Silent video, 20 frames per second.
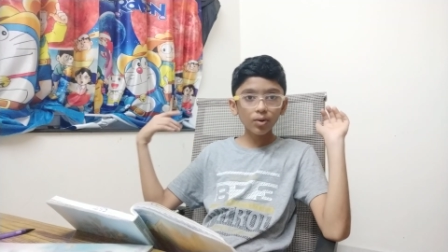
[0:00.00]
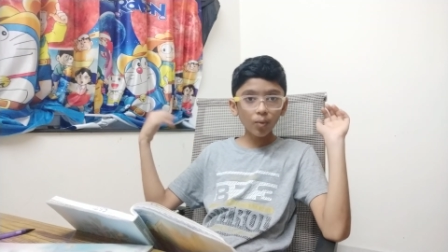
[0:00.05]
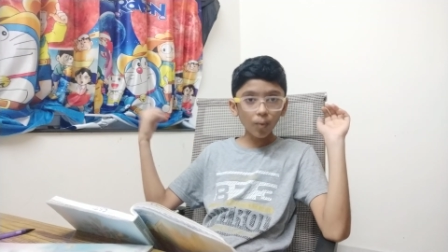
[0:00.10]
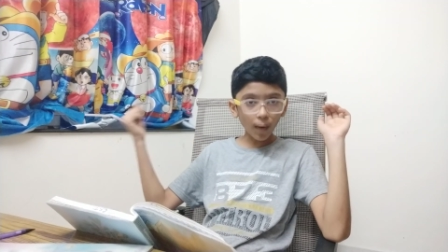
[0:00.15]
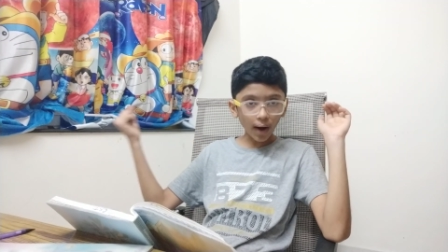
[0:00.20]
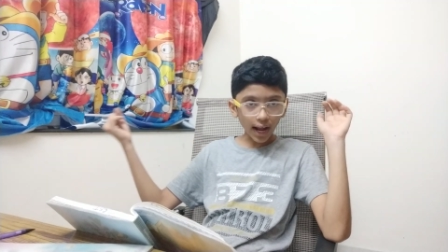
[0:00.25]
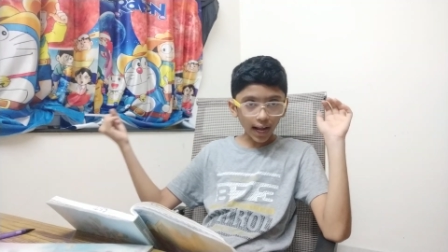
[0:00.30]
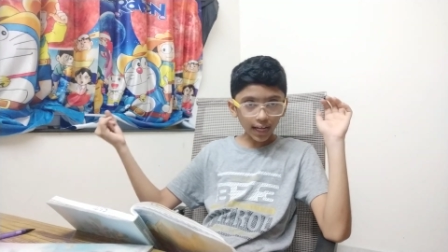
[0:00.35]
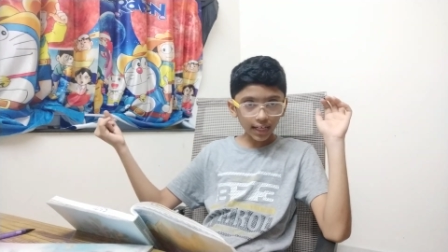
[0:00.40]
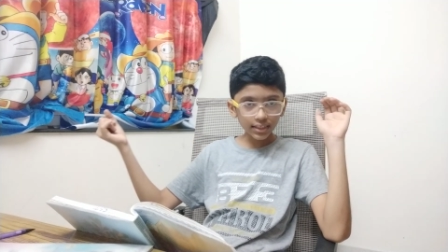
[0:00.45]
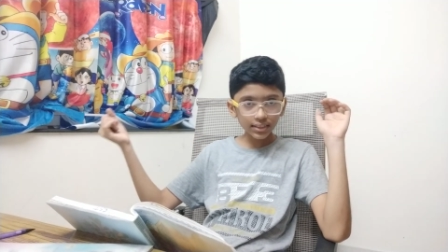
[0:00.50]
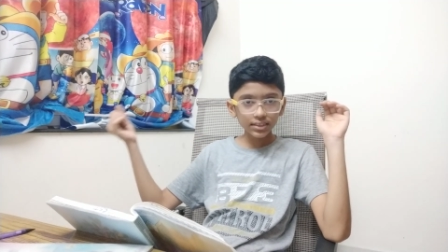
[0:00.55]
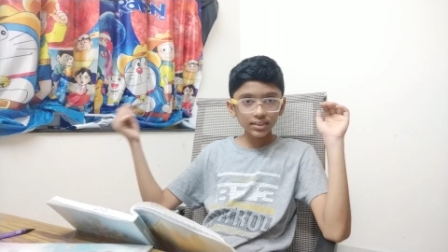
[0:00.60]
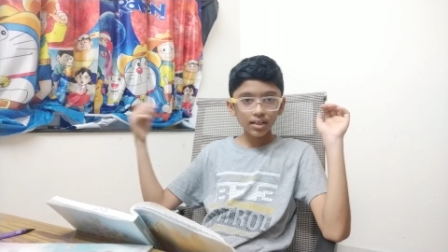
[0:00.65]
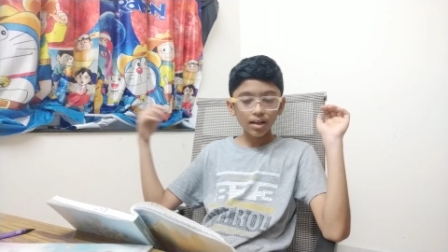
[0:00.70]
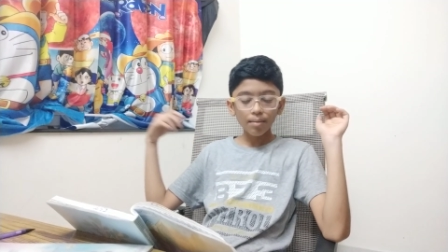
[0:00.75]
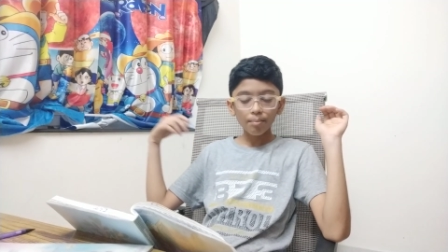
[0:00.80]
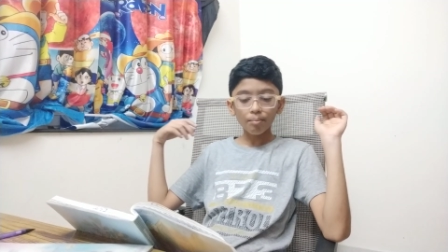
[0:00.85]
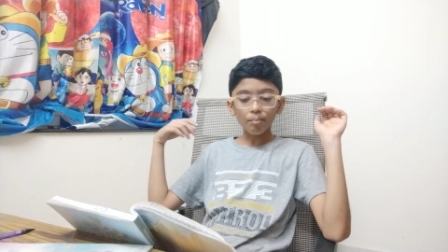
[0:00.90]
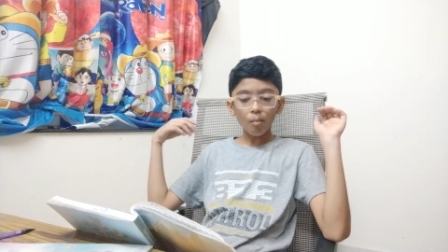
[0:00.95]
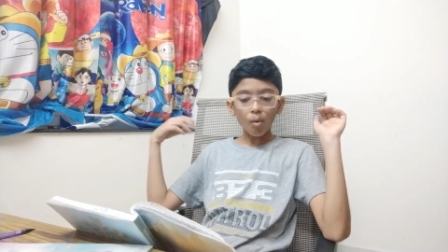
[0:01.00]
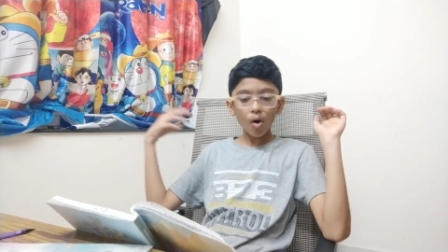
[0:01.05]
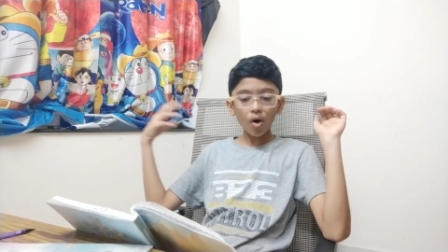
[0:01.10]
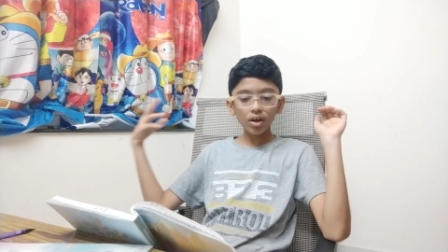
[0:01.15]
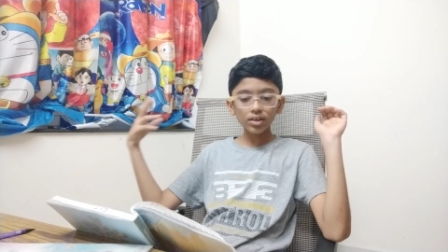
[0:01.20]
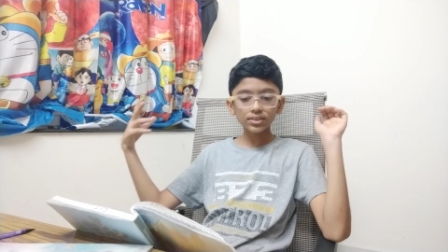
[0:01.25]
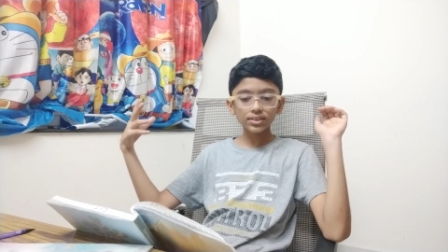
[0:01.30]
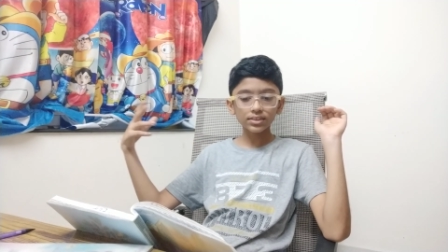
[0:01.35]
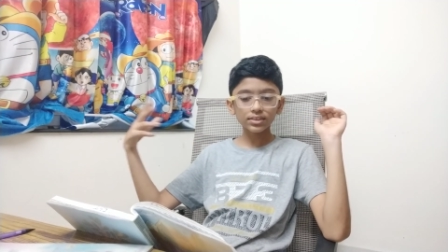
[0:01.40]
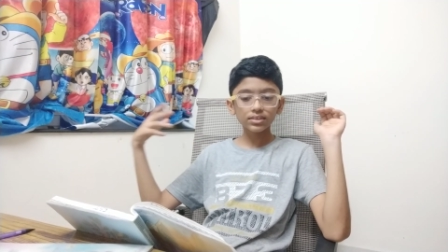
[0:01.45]
grass,
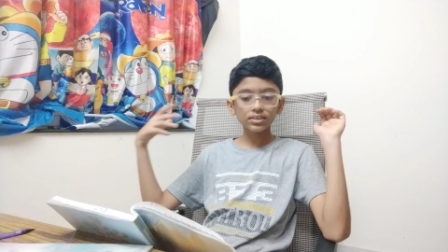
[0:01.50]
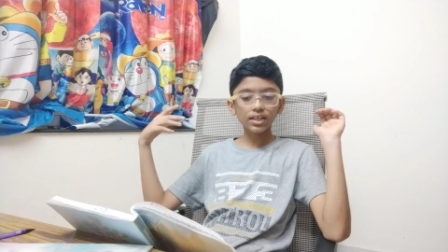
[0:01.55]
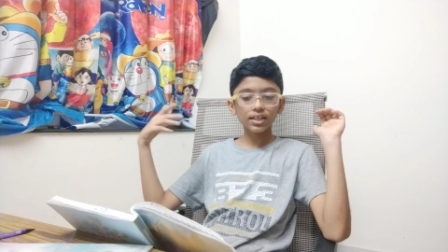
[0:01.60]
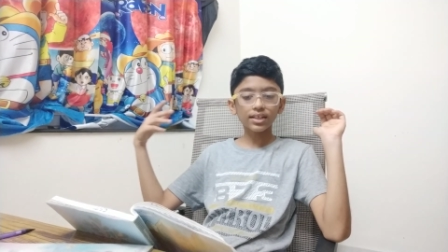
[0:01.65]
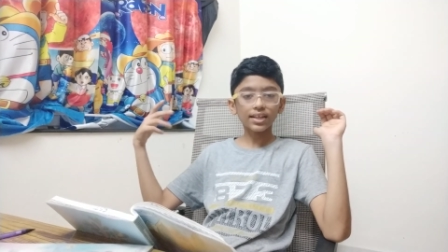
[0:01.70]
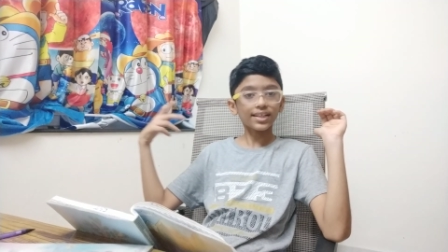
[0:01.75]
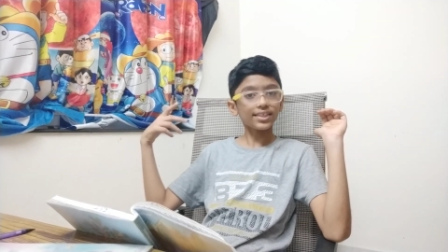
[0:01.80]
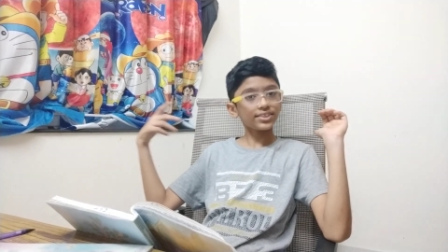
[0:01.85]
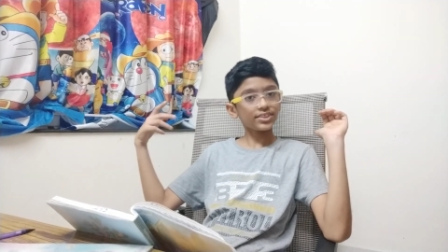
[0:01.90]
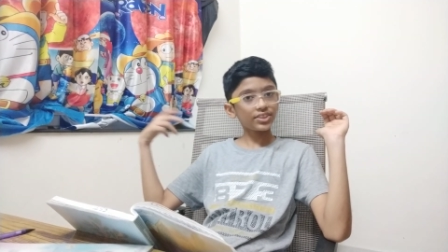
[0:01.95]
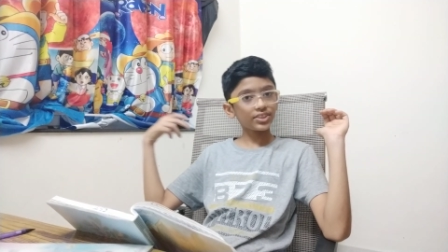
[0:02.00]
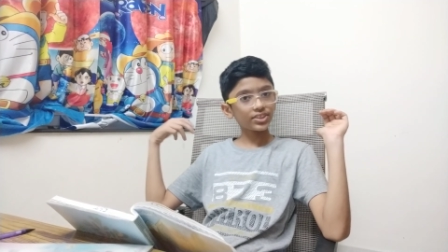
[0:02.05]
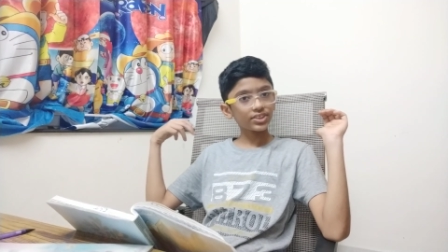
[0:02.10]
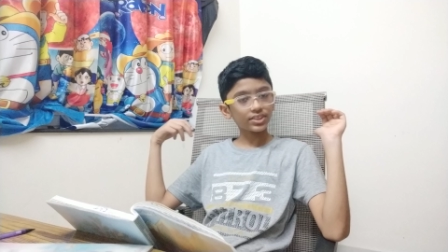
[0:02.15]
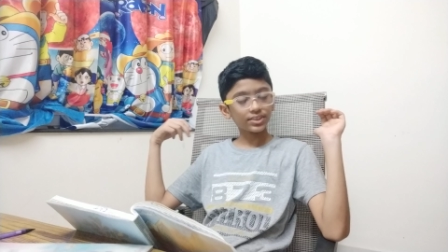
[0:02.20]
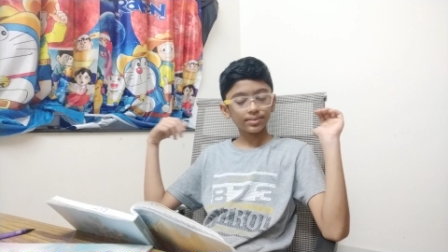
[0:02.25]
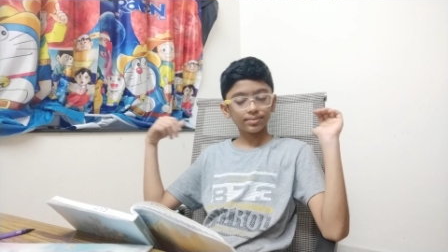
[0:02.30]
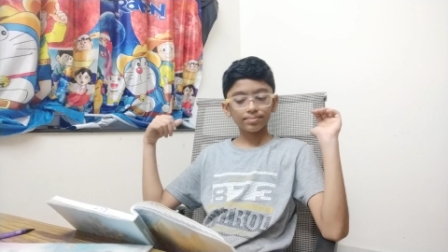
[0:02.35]
mosses, and lichen.